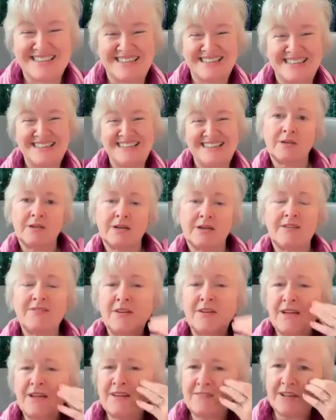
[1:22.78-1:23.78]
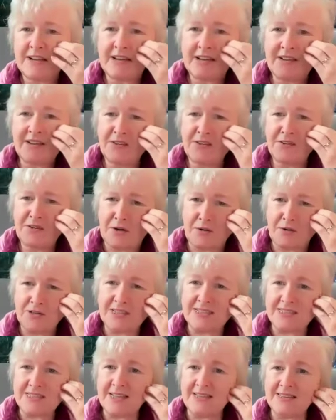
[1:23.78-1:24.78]
Hmm. have, have any of you
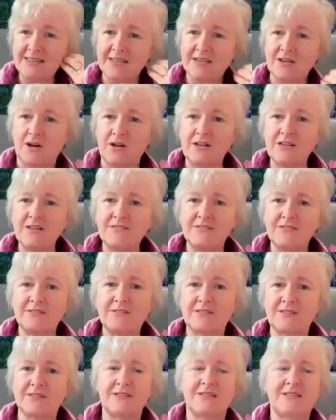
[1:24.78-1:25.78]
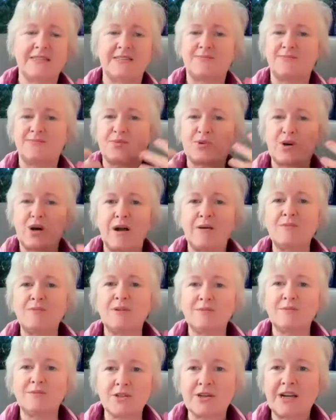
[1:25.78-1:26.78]
noticed that that all of these
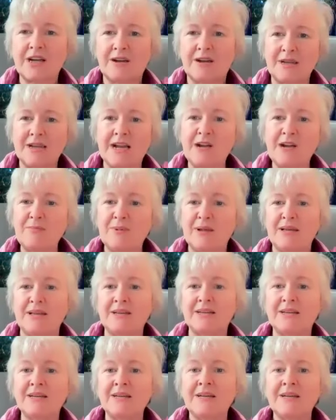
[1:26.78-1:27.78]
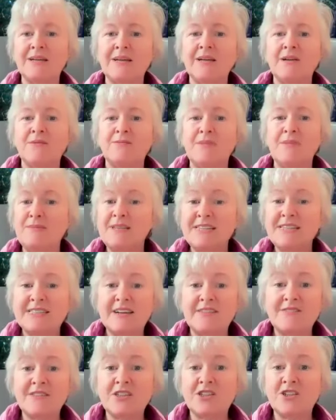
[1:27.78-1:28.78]
problems are coming up and maybe
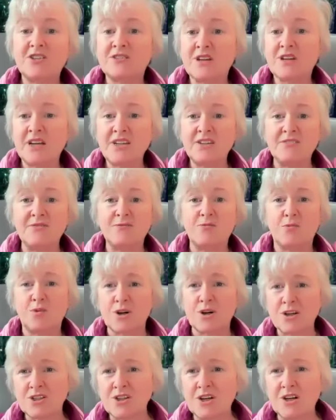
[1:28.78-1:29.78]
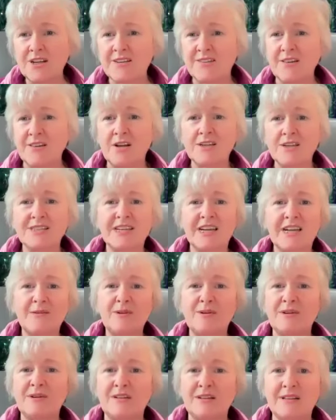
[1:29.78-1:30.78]
stuff that you thought you'd worked on a long time
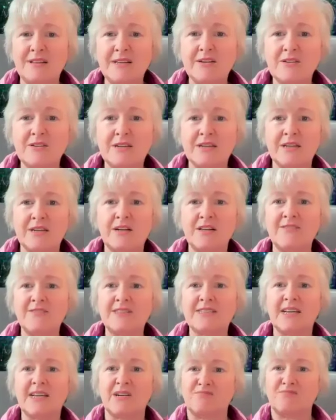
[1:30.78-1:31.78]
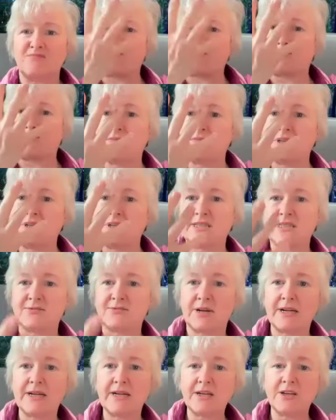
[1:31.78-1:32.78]
and cleared, and all of a sudden it's
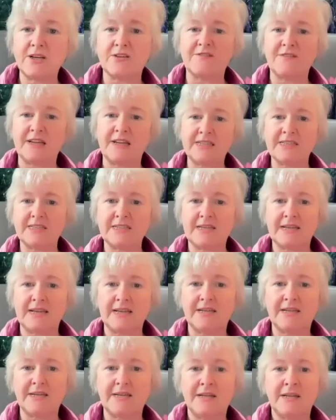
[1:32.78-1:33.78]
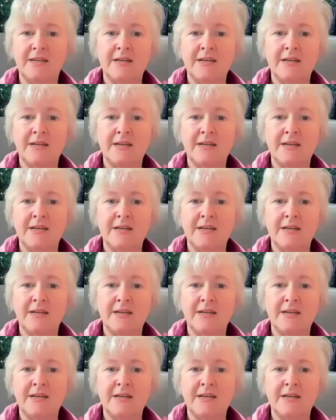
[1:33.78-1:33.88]
right in your face again,